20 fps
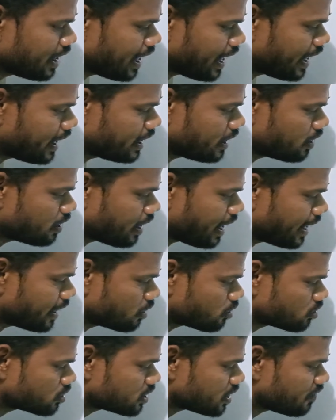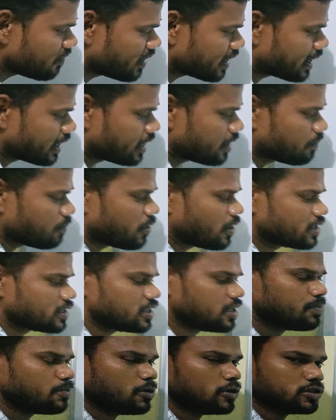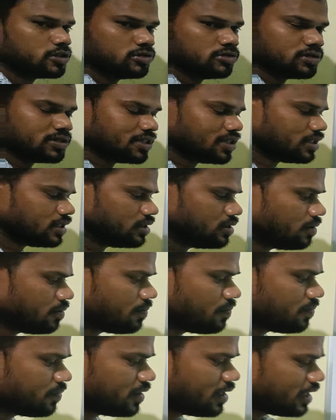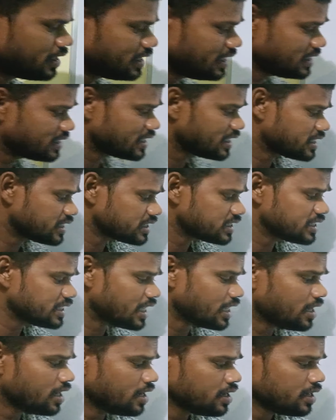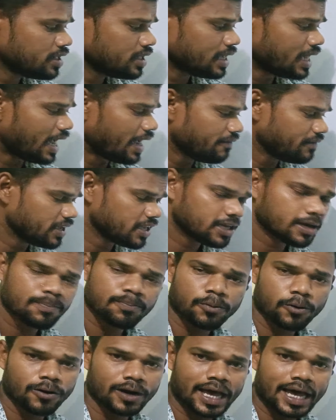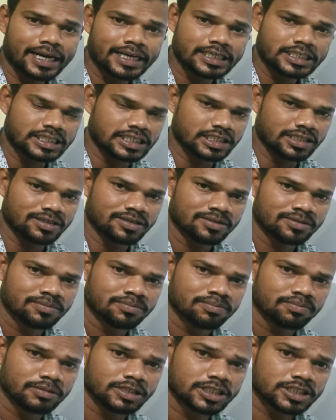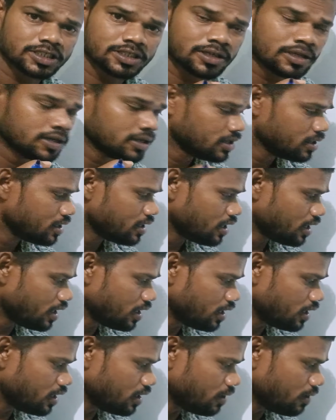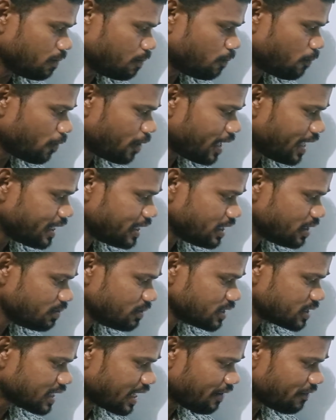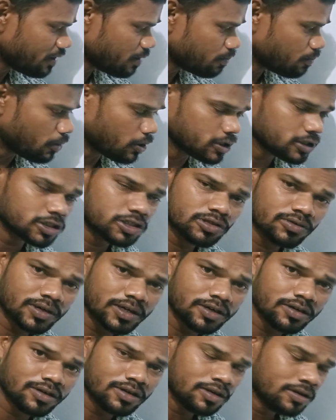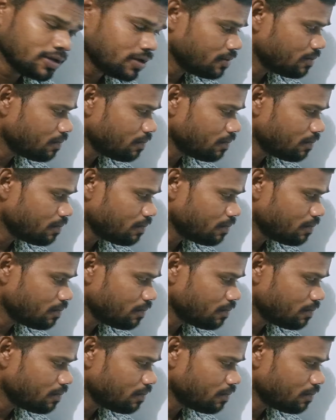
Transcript: and hydrogen will get a partial positive charge. In this HCl having a polarity means having positive and